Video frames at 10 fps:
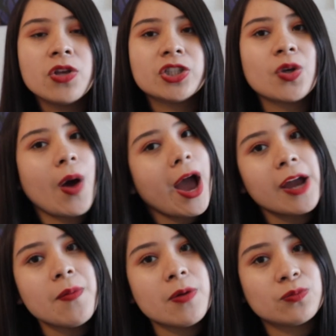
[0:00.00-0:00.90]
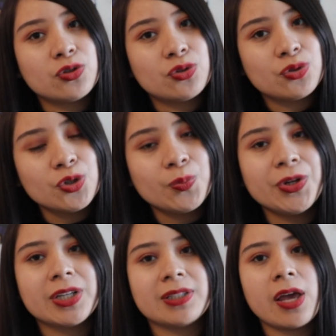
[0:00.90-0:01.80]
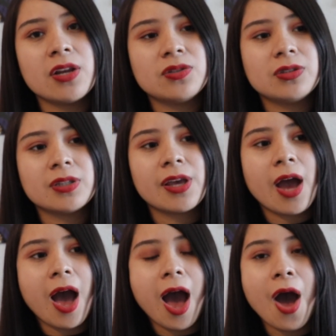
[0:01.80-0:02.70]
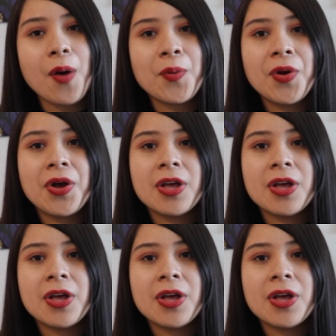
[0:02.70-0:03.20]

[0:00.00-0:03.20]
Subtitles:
So I am super excited to see how